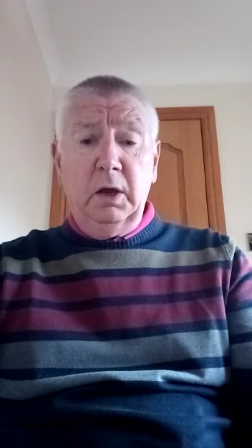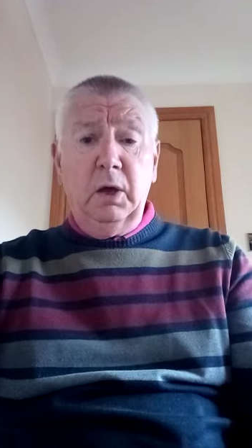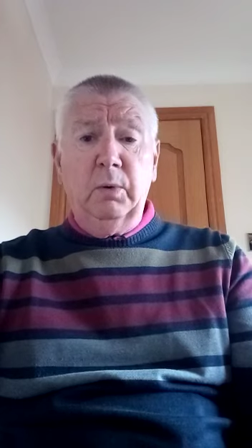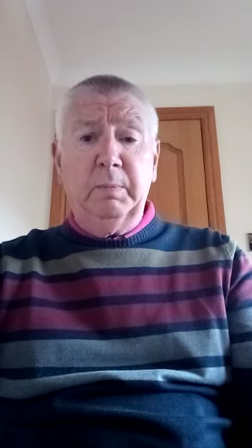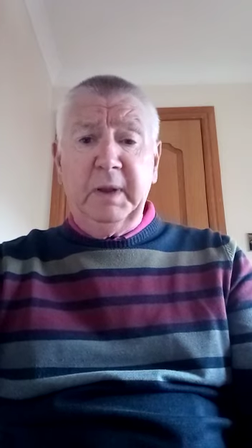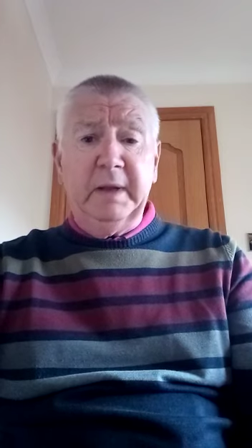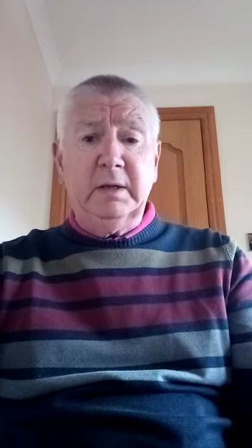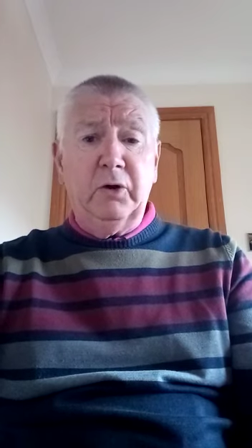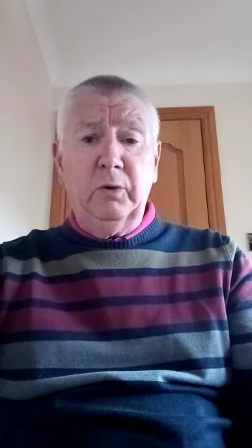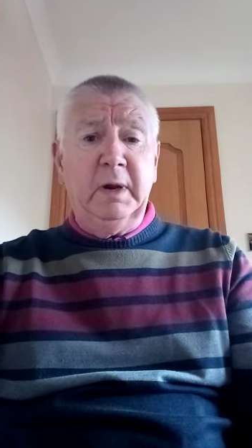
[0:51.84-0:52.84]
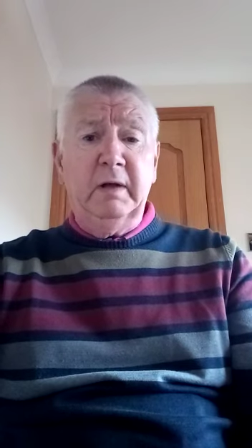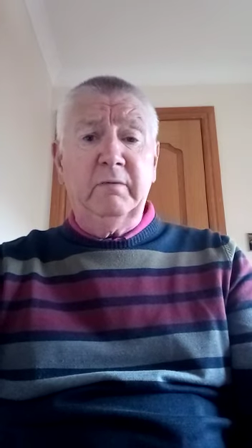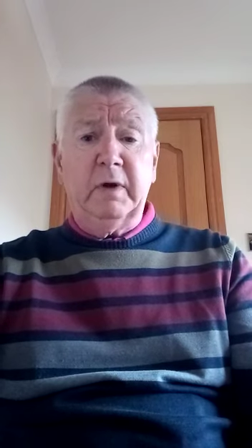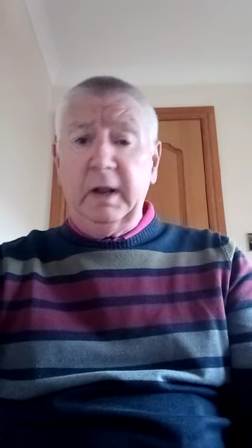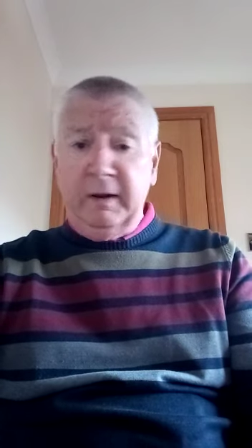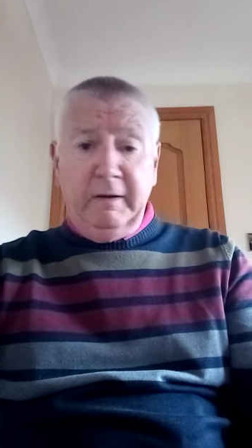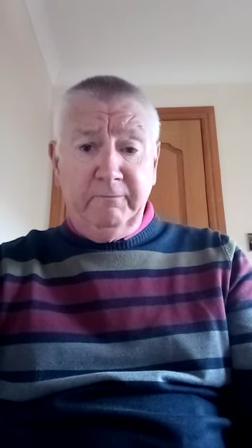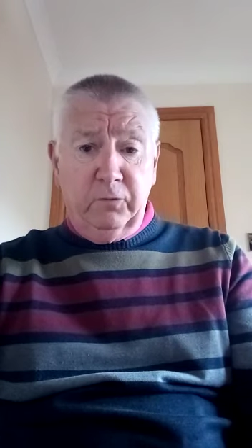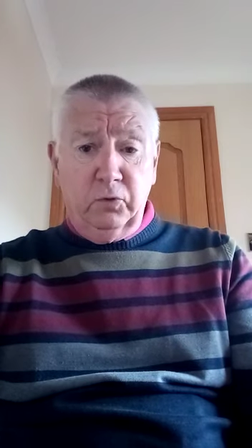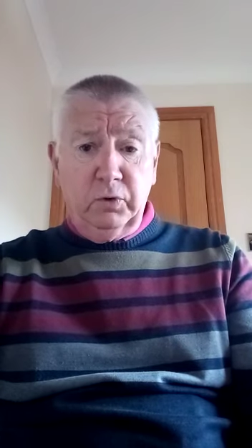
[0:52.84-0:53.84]
with plenty of room in it for the rain
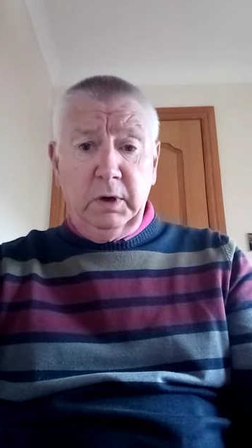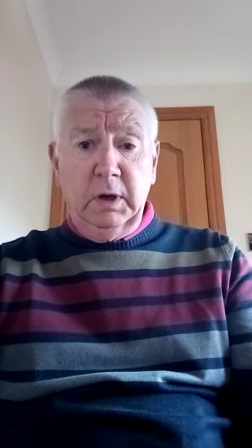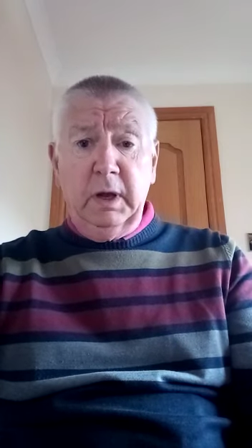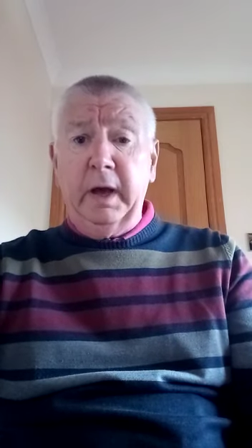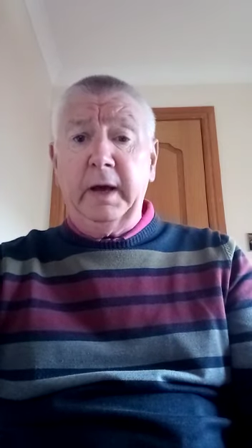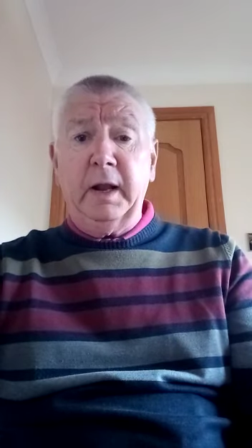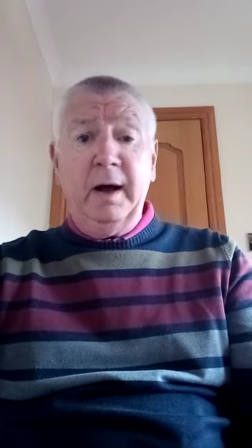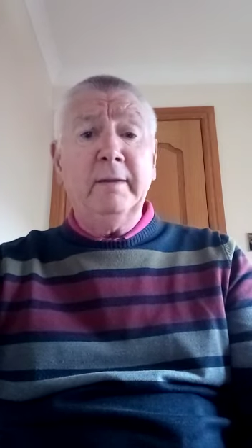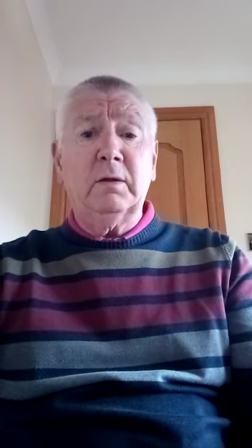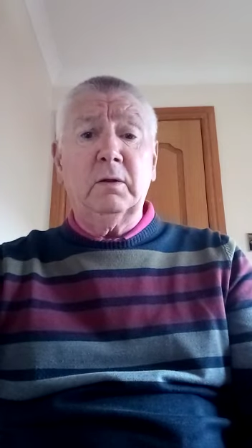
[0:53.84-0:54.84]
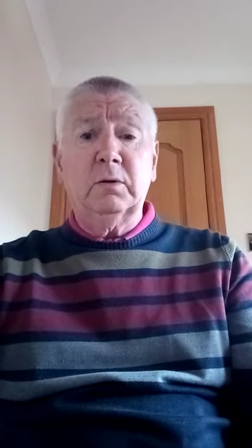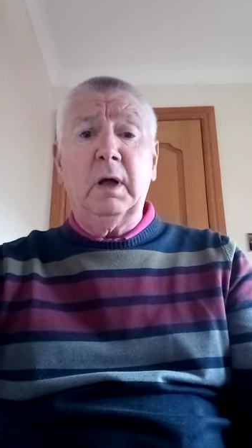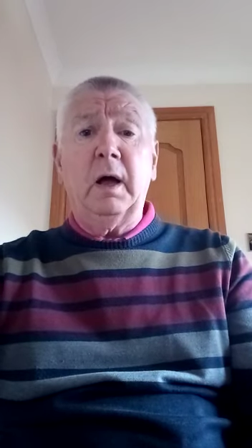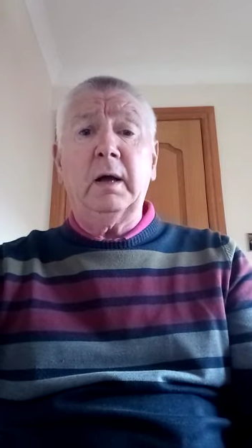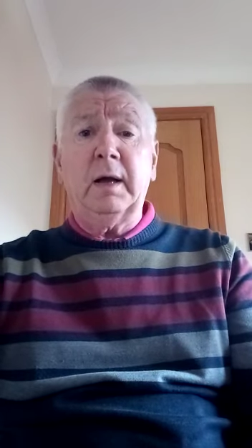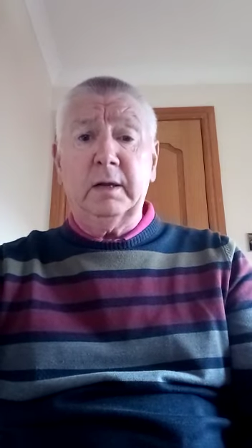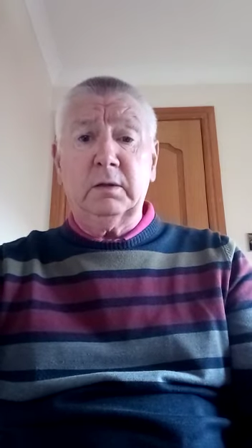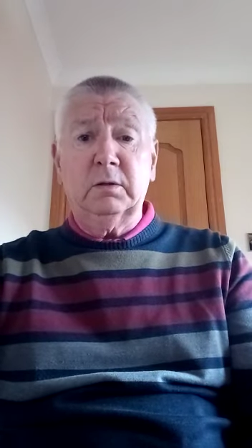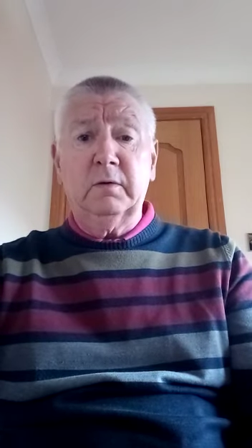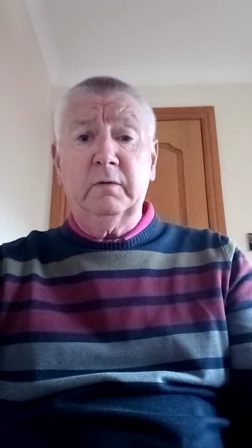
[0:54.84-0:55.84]
folk, and a hantle, a
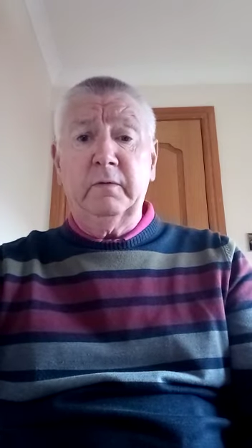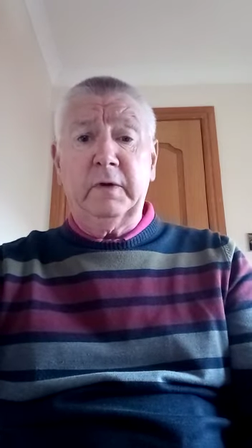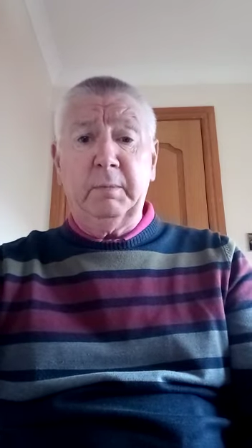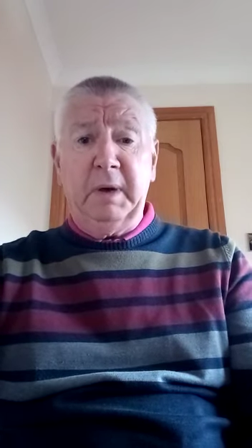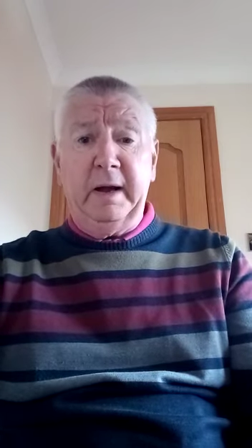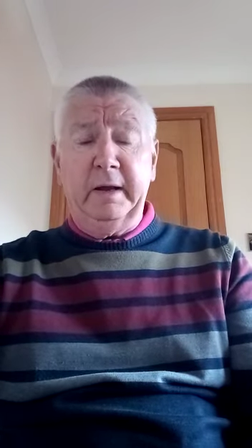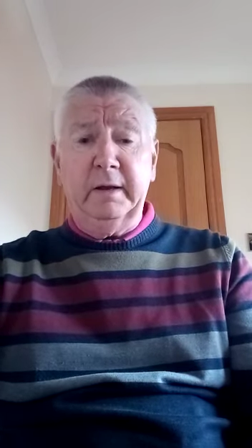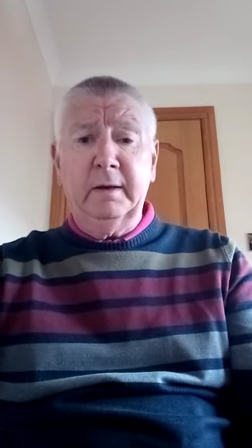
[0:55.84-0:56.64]
cattle, forby.